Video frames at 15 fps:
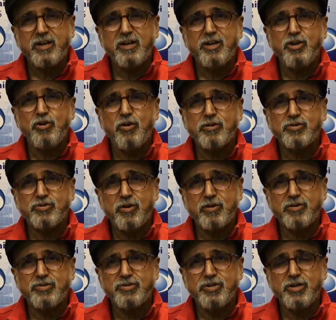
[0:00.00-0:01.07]
New York
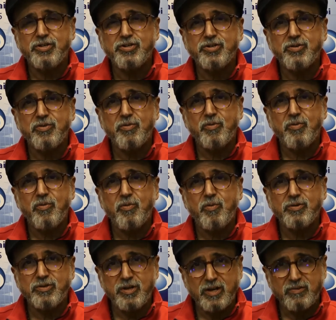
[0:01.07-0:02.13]
Stock Exchange
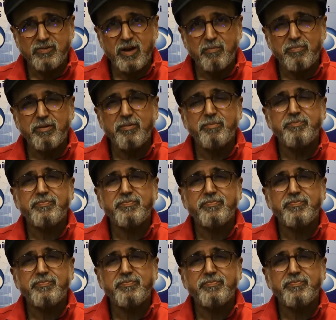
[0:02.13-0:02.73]
was an example.